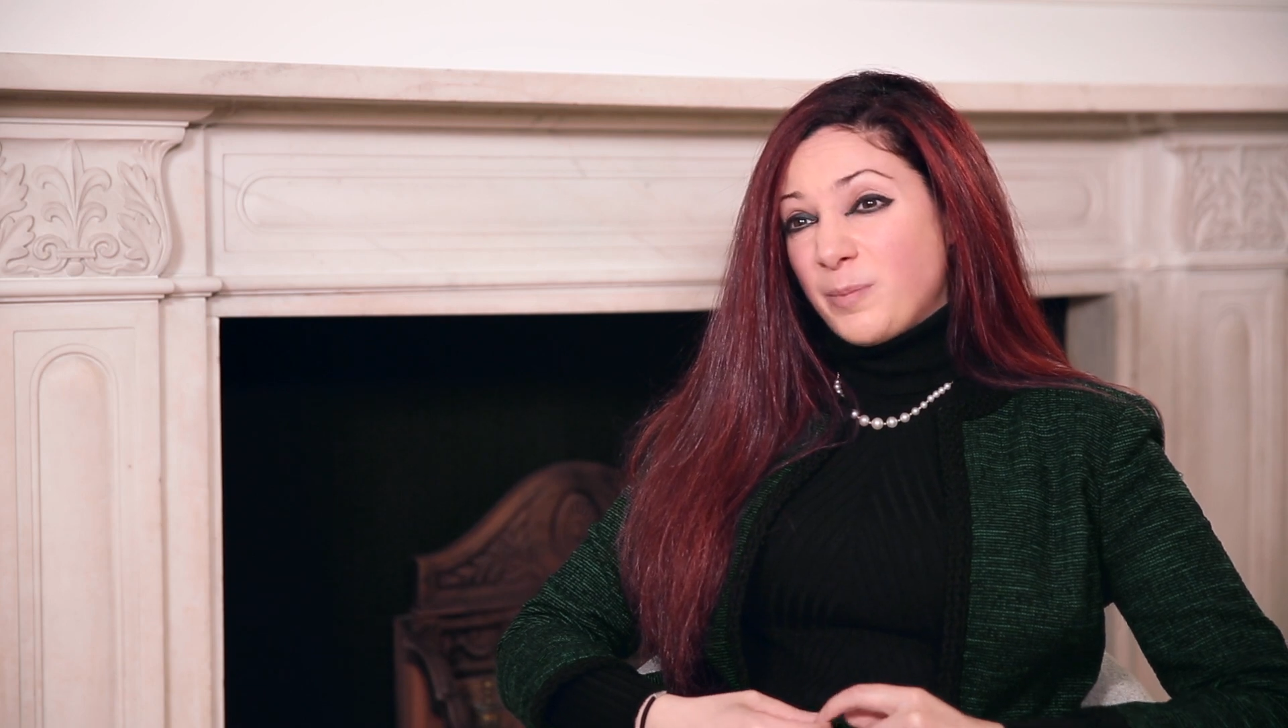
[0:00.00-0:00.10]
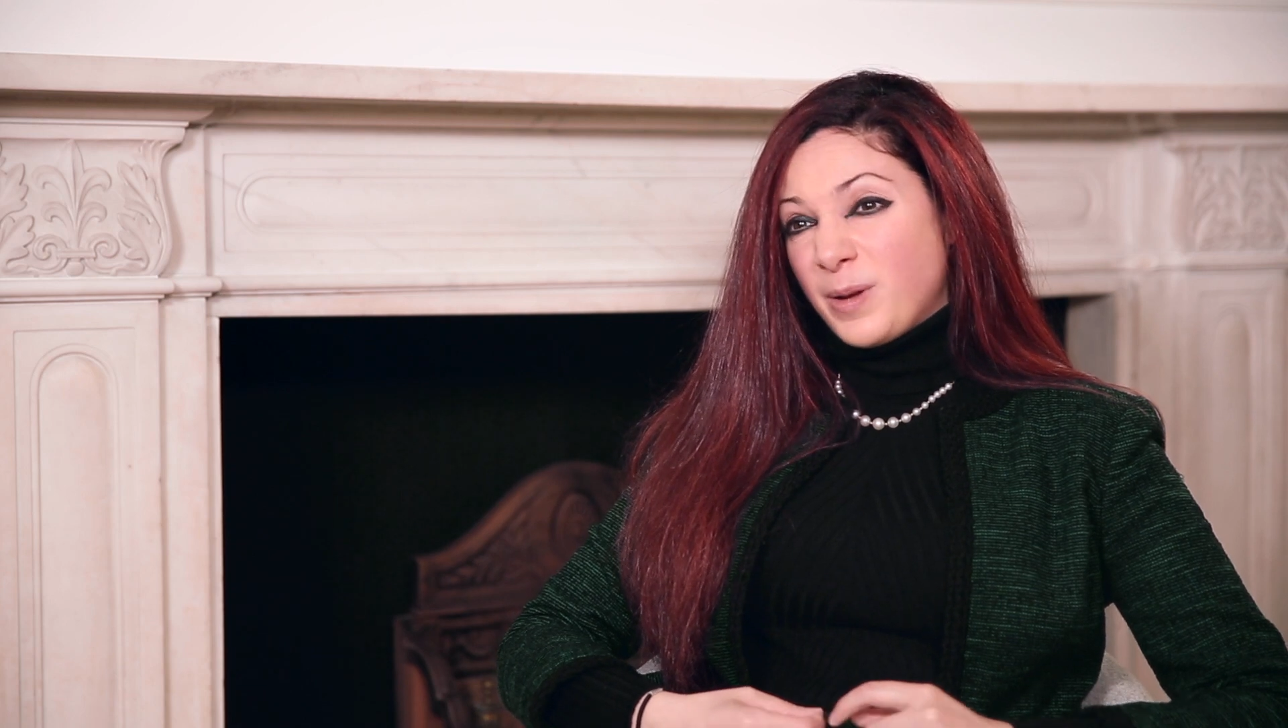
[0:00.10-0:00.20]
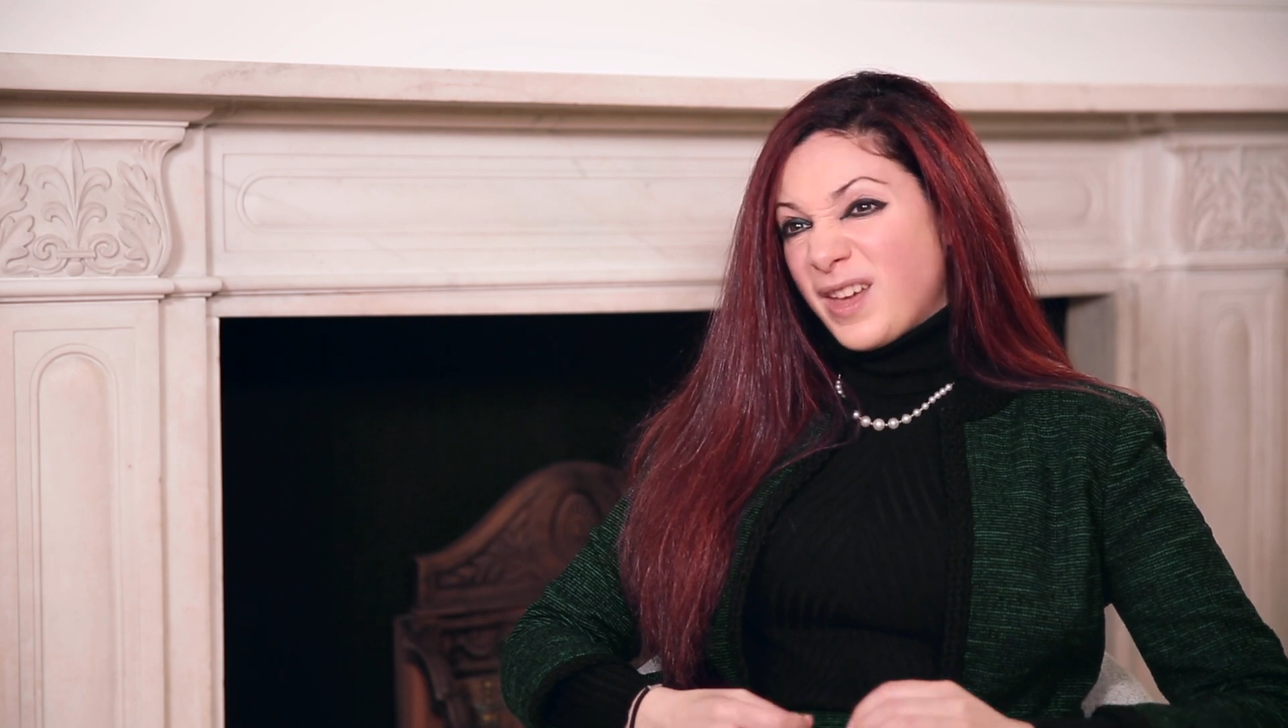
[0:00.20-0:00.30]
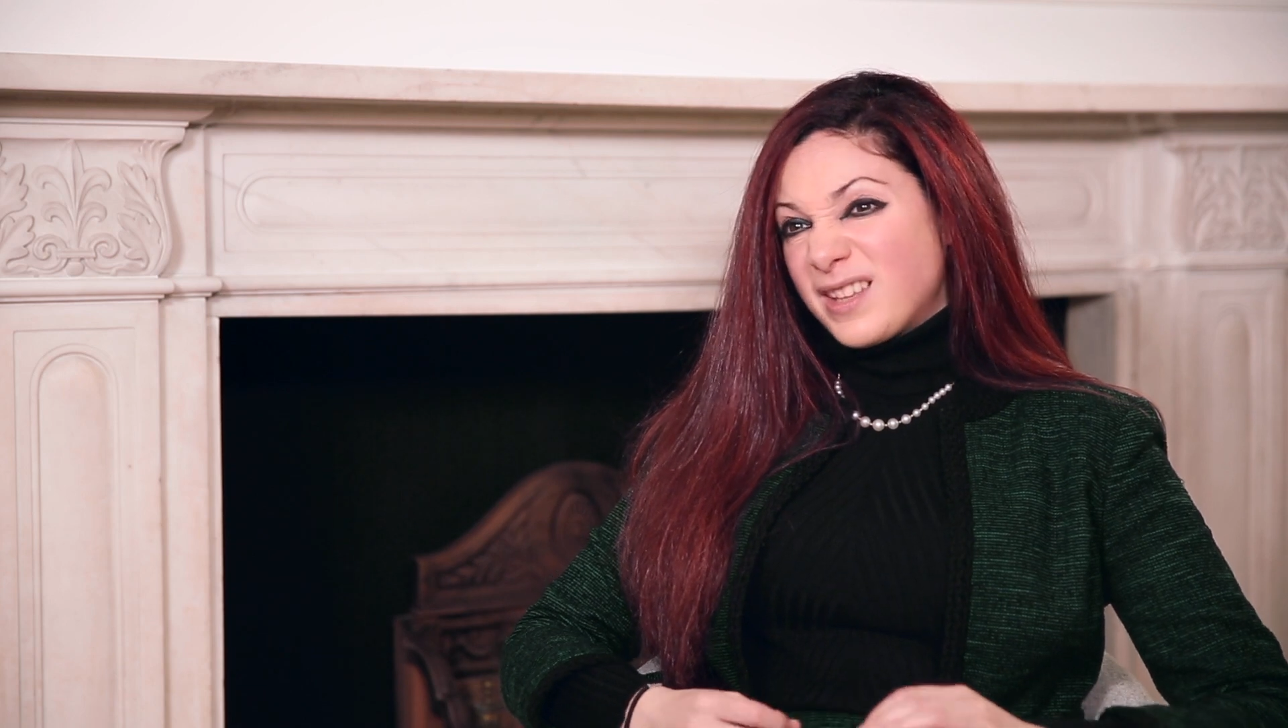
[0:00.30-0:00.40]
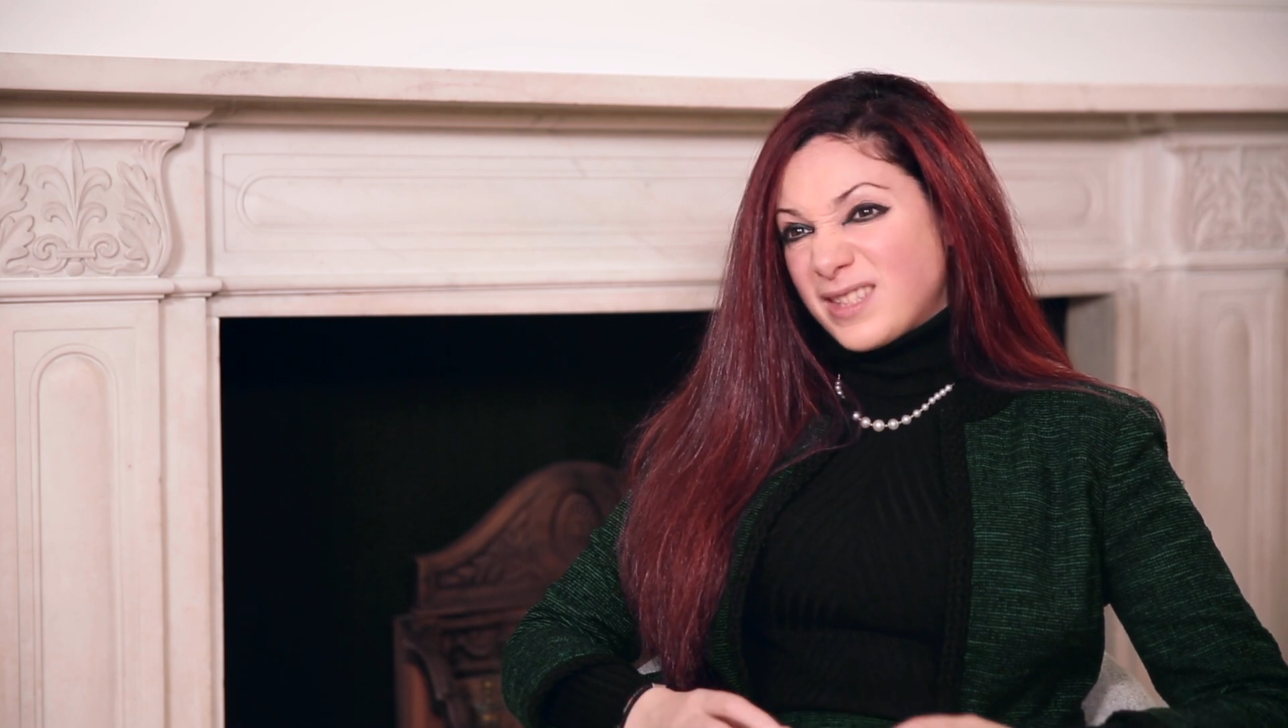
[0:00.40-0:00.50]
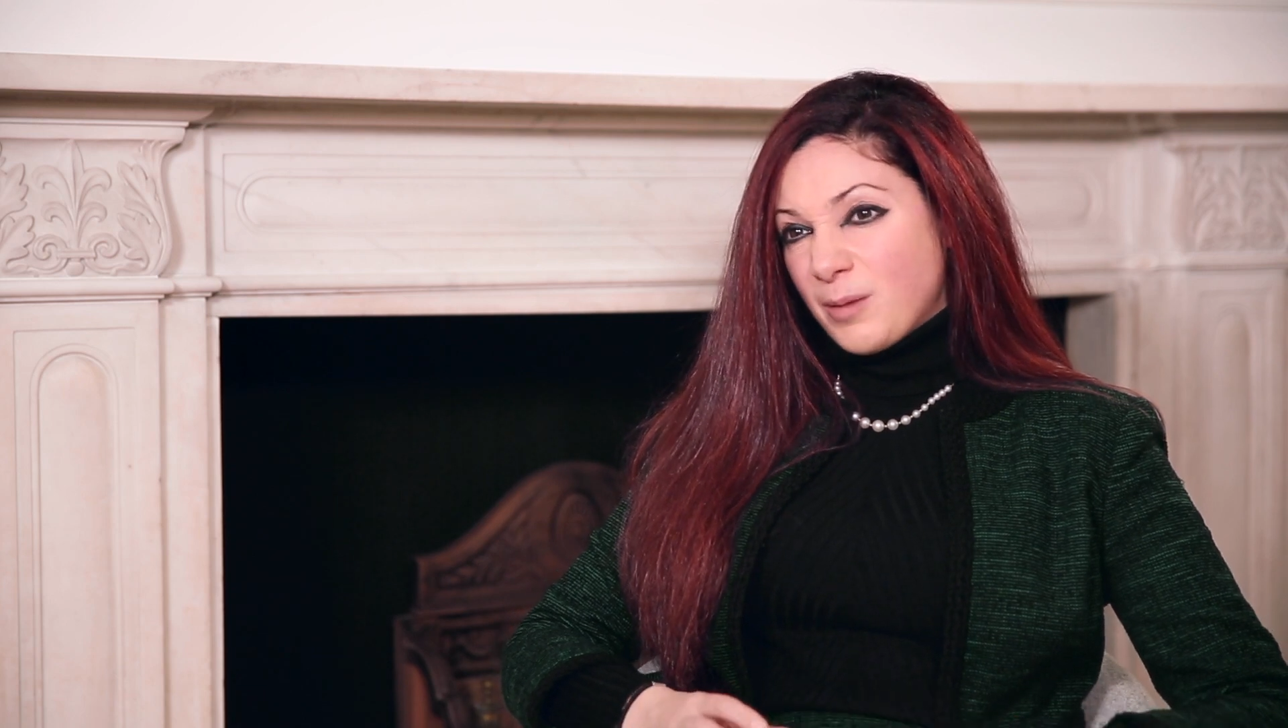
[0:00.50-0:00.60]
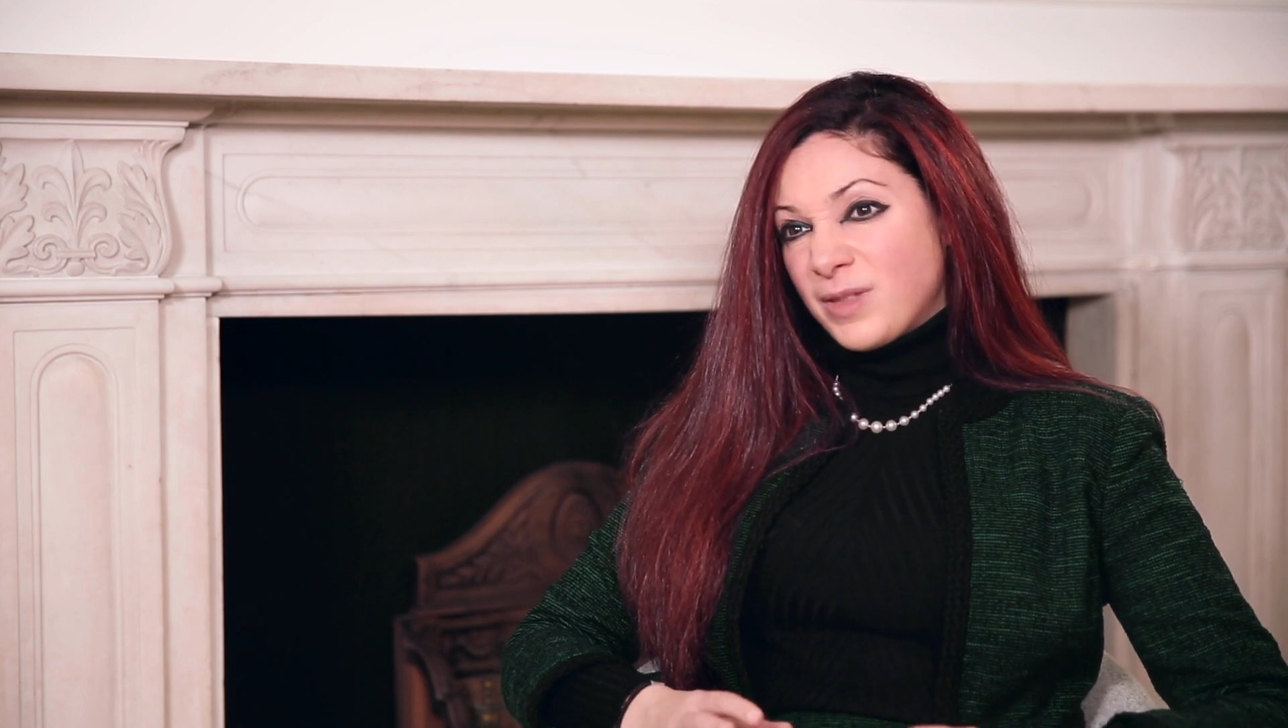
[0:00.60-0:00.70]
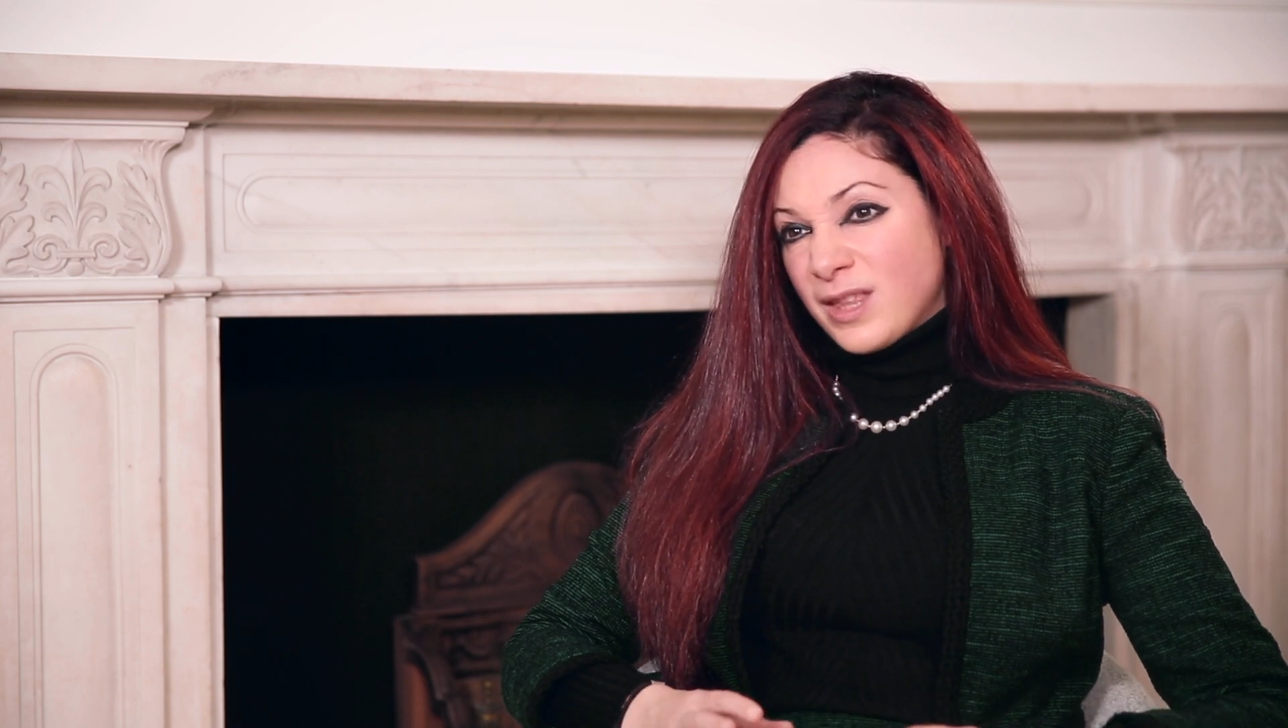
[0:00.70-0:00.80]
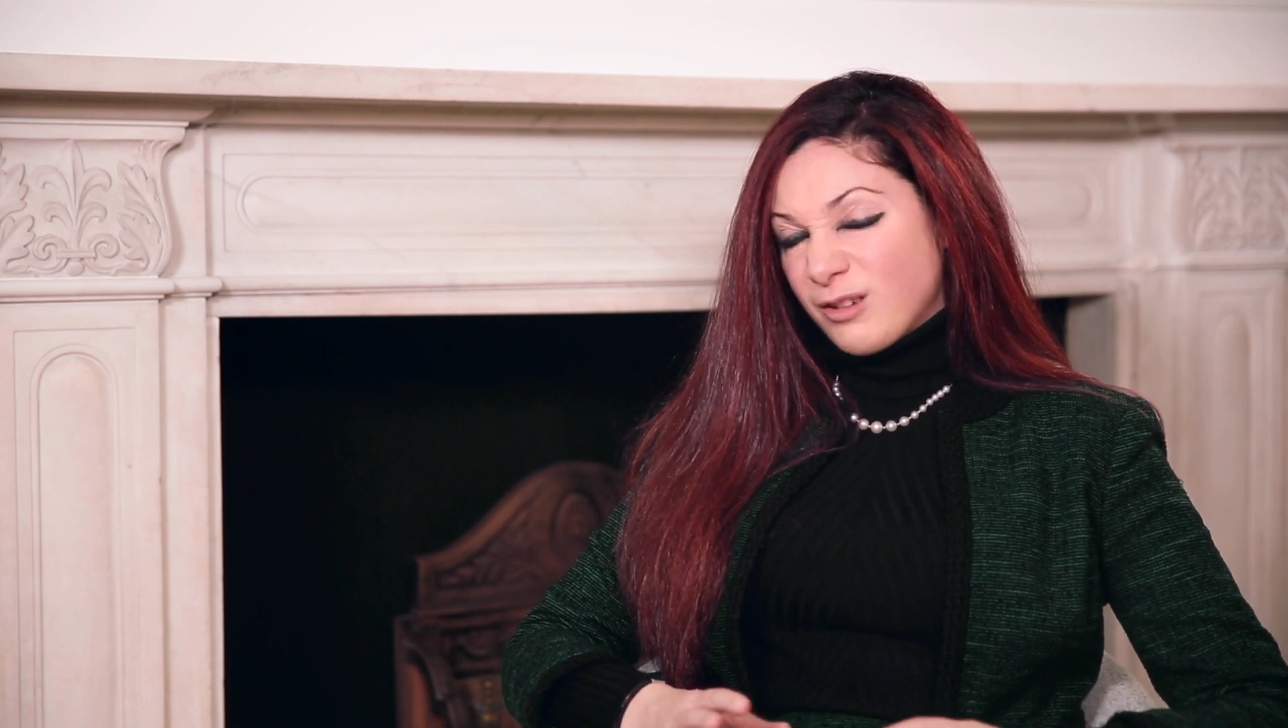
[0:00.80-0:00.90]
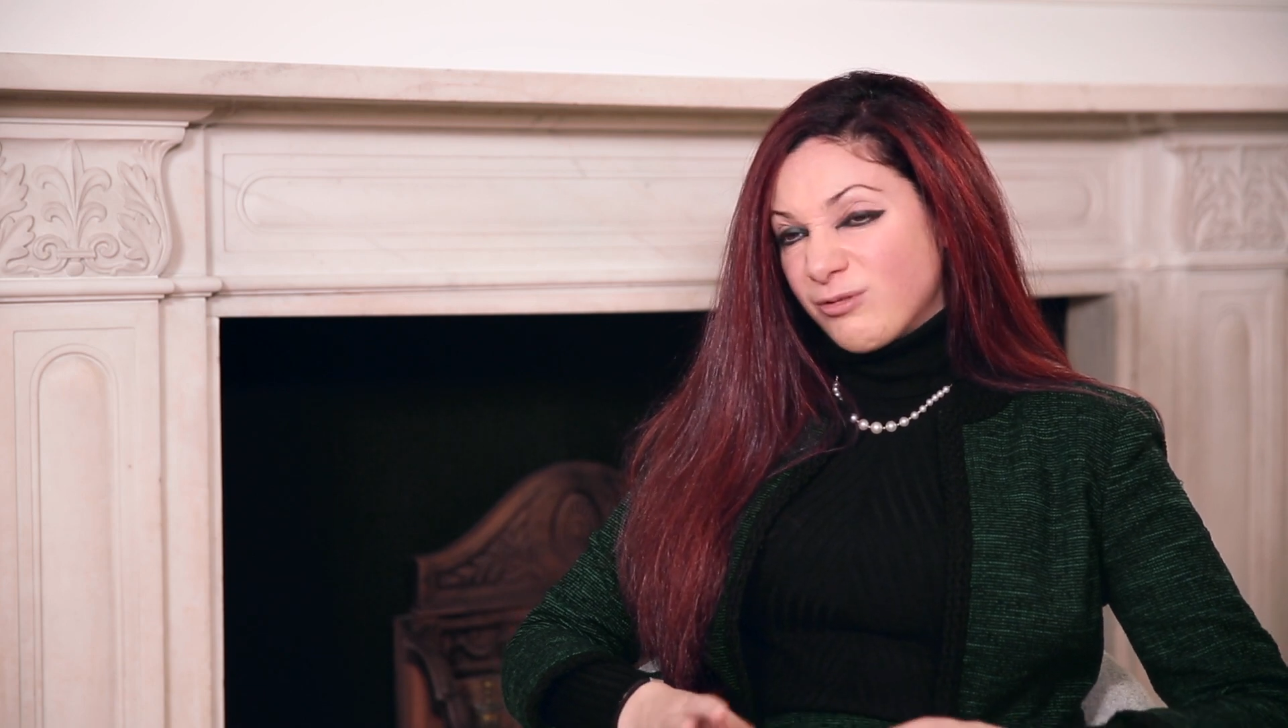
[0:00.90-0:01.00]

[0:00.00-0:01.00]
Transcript: but that's something